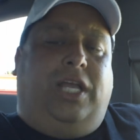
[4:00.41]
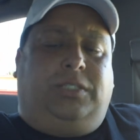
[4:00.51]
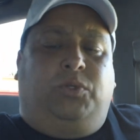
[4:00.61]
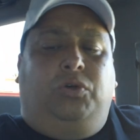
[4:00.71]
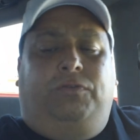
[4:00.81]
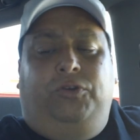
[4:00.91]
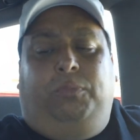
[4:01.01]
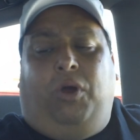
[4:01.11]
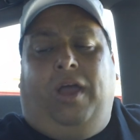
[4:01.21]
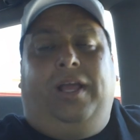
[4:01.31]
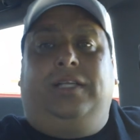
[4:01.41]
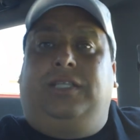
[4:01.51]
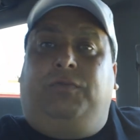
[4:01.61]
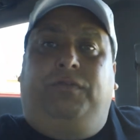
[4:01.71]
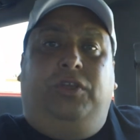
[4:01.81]
He's got some cool food
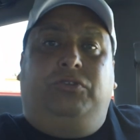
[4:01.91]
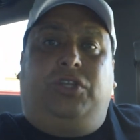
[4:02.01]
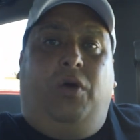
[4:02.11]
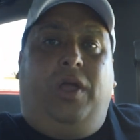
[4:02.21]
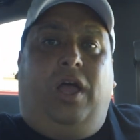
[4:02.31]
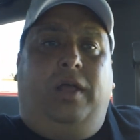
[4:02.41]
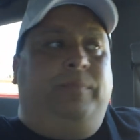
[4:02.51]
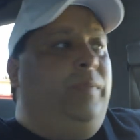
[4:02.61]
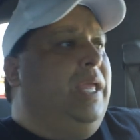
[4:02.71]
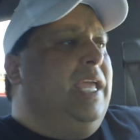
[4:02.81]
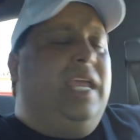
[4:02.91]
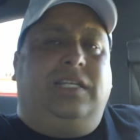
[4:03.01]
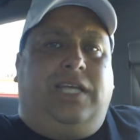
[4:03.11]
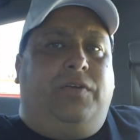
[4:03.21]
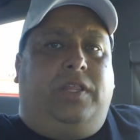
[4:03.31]
products and reviews going on. He
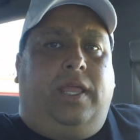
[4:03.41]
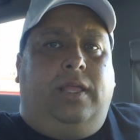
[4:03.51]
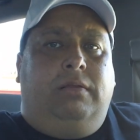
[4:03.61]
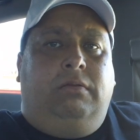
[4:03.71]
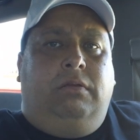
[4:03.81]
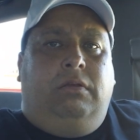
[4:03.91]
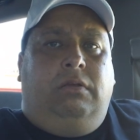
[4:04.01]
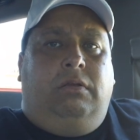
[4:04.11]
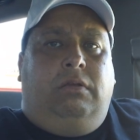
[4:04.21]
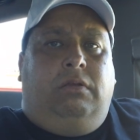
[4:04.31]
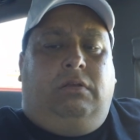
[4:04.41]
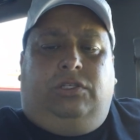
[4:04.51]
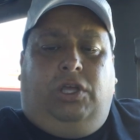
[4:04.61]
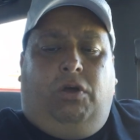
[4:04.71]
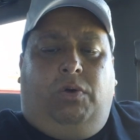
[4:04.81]
does everything.
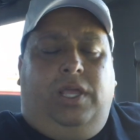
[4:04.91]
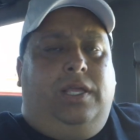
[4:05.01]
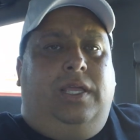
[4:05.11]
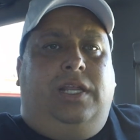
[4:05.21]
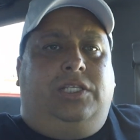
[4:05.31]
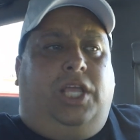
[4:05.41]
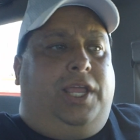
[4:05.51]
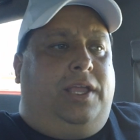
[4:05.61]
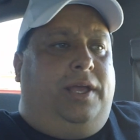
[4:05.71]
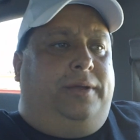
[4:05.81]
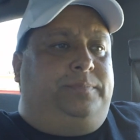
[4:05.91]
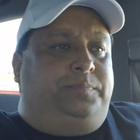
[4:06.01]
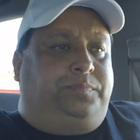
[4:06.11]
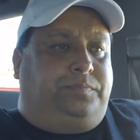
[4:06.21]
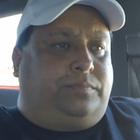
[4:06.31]
So he, he does like, um,
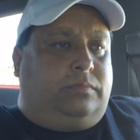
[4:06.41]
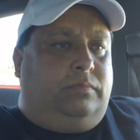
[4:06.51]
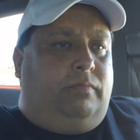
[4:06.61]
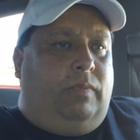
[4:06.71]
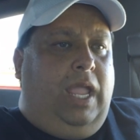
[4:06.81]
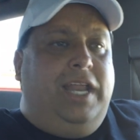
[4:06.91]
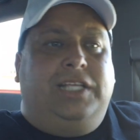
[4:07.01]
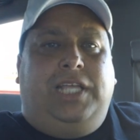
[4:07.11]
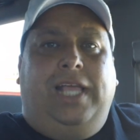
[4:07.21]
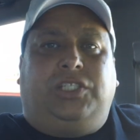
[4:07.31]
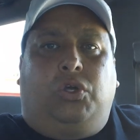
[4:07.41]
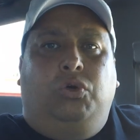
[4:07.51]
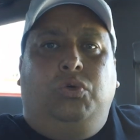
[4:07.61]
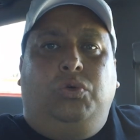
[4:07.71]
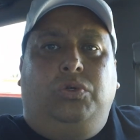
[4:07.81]
and his, he has a
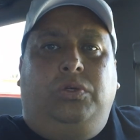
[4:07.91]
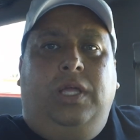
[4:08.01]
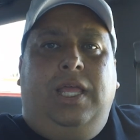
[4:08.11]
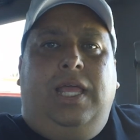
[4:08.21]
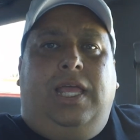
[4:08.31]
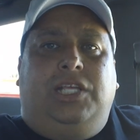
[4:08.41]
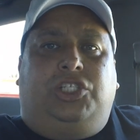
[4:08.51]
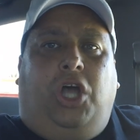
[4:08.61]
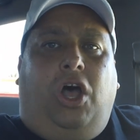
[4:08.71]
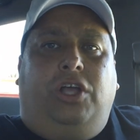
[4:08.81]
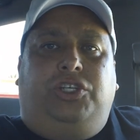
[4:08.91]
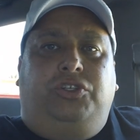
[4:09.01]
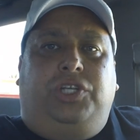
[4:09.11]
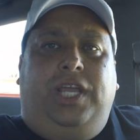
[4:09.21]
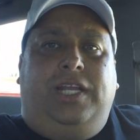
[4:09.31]
cool, his dog's
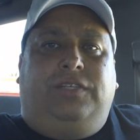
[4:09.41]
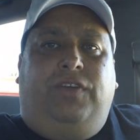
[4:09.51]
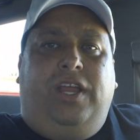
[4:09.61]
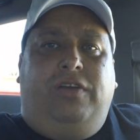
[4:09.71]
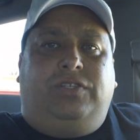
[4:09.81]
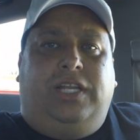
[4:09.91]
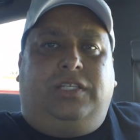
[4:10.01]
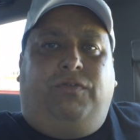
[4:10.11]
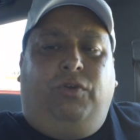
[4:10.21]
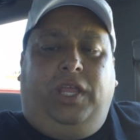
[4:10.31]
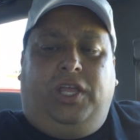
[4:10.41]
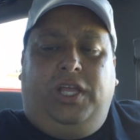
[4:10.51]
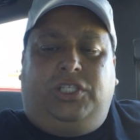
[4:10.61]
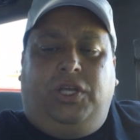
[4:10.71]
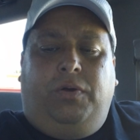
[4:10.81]
usually in his videos and it's really
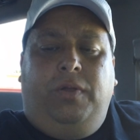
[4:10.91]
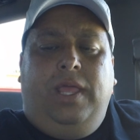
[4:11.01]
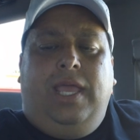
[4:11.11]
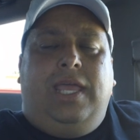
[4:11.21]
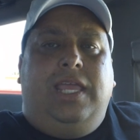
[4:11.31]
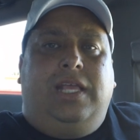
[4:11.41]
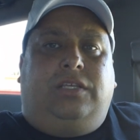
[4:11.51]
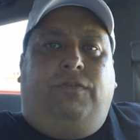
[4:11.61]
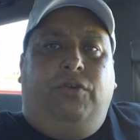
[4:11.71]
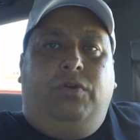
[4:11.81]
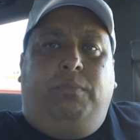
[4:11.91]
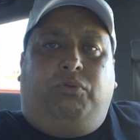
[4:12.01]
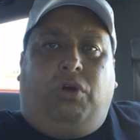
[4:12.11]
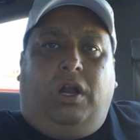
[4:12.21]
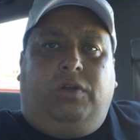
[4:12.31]
good. So he has food and
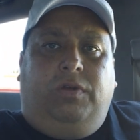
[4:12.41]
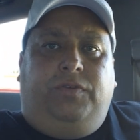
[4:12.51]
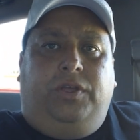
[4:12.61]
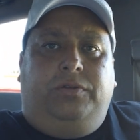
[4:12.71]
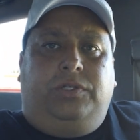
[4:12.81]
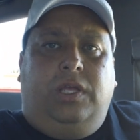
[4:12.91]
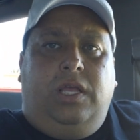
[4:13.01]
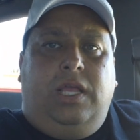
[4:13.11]
product reviews